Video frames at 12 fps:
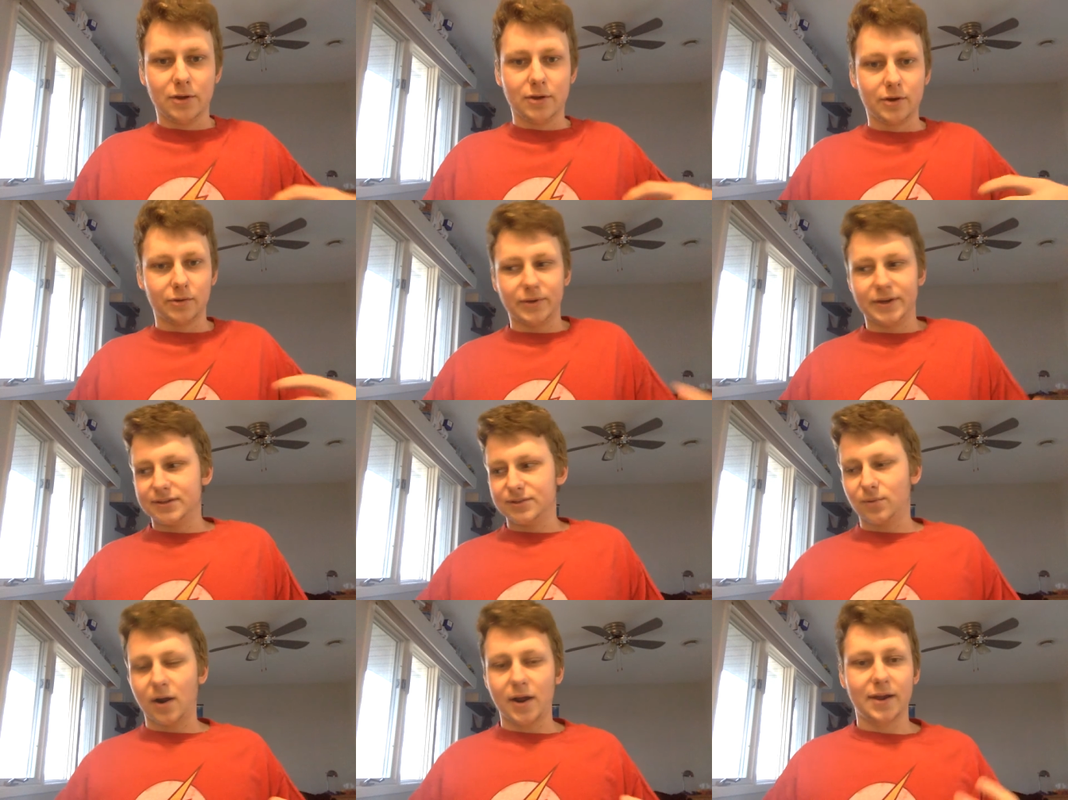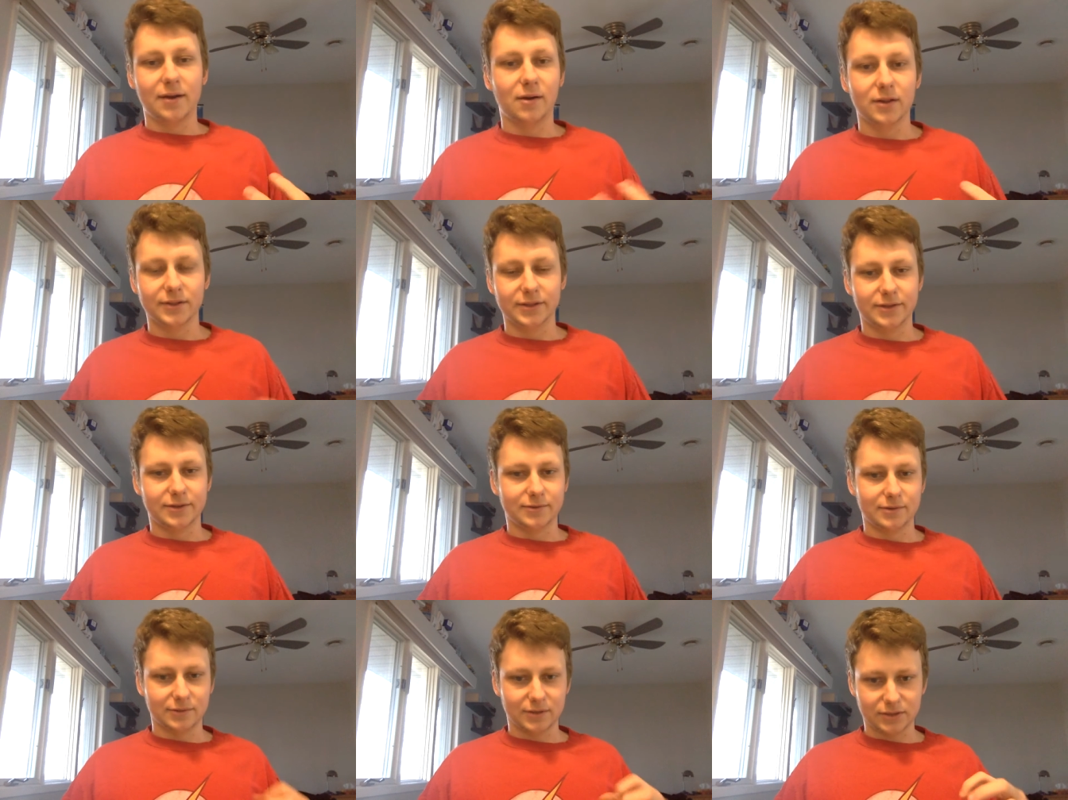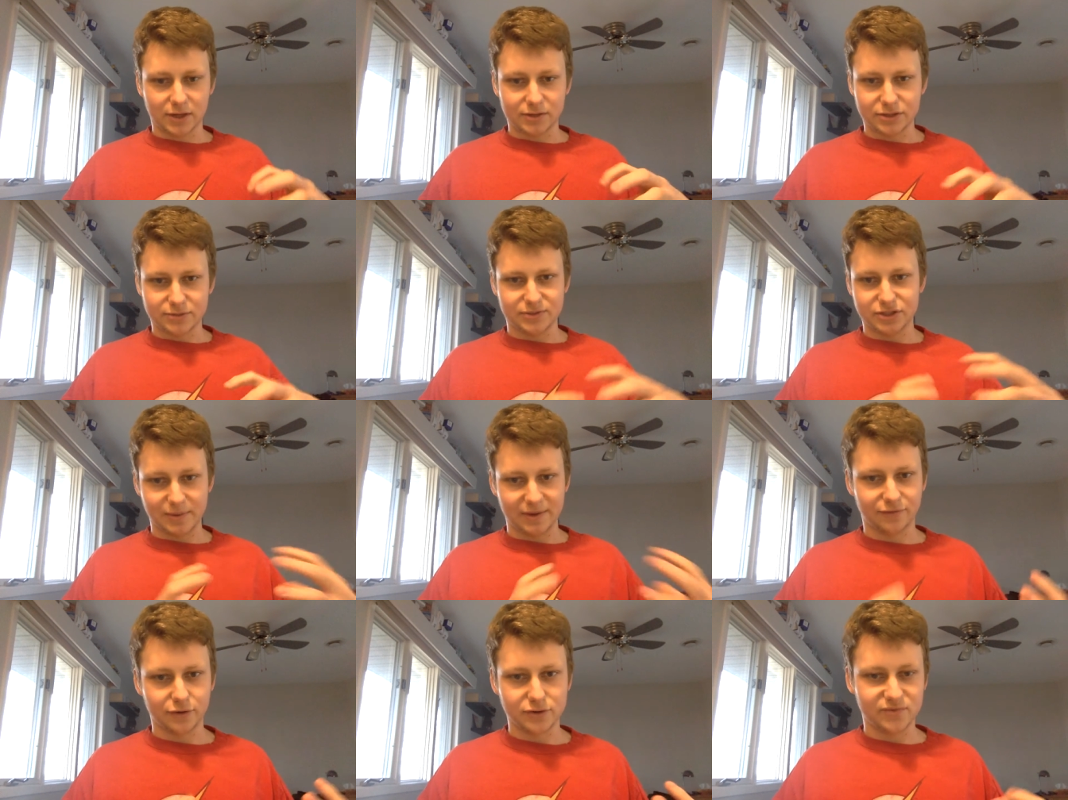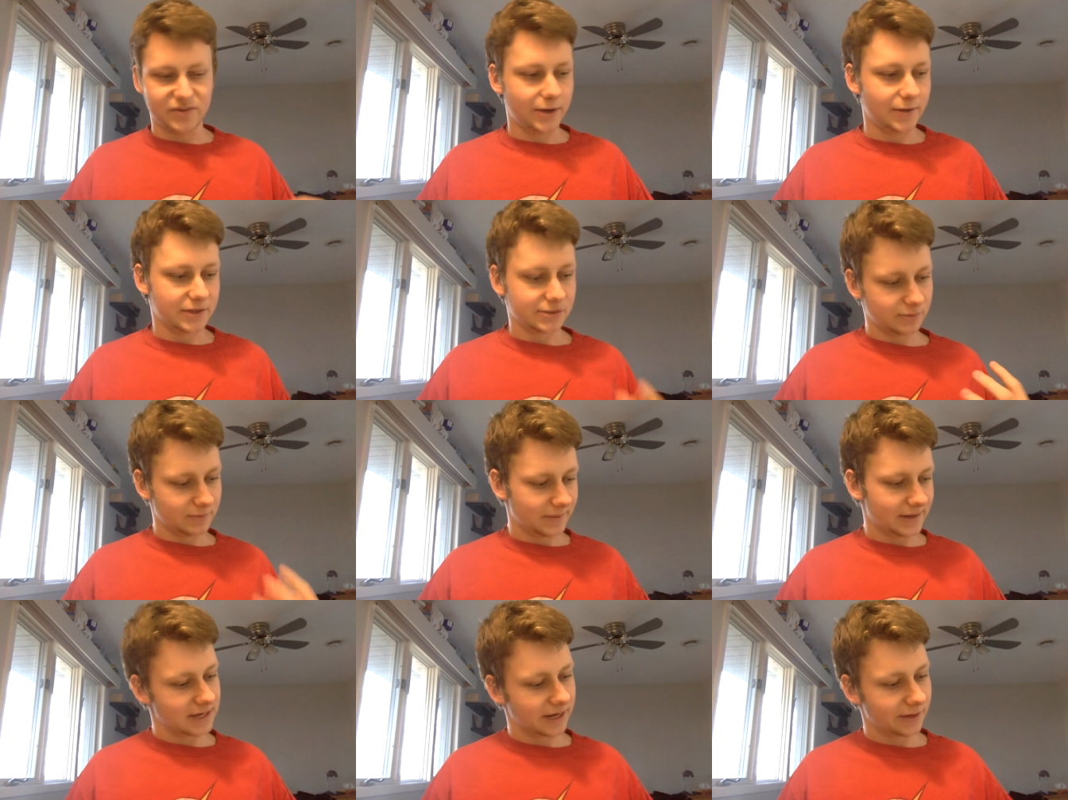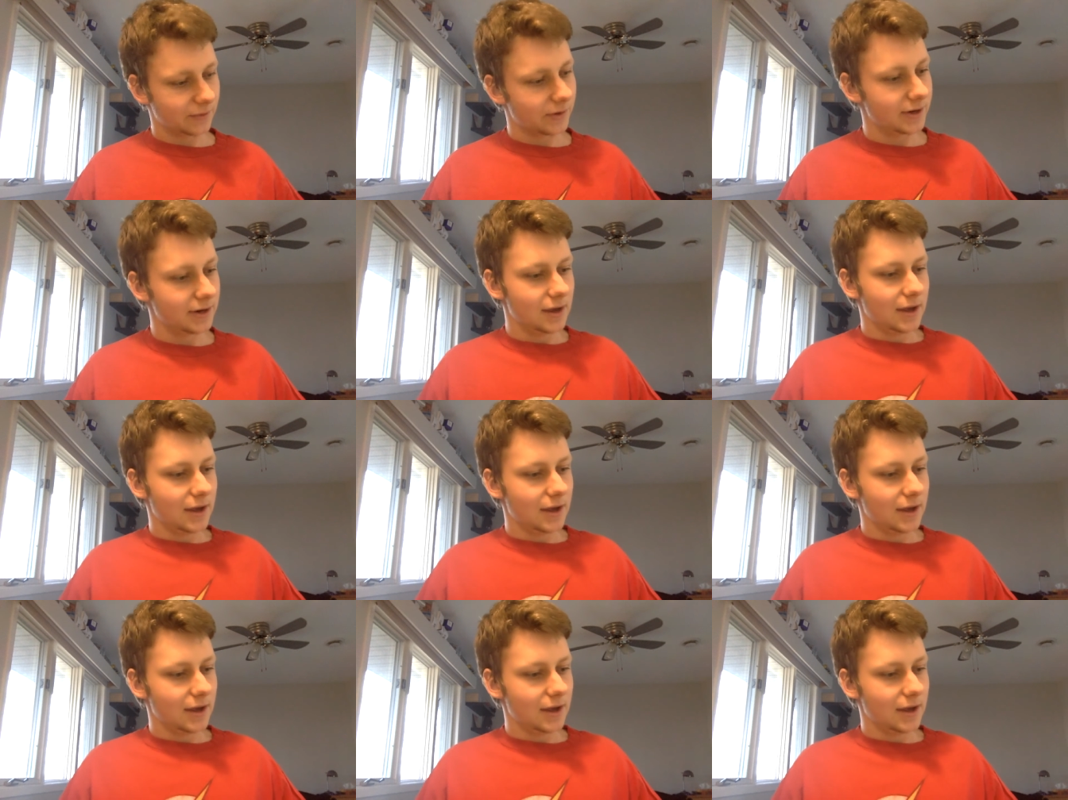you know, reasons why and all, you know, or talk just was just my first video. This will be my second one.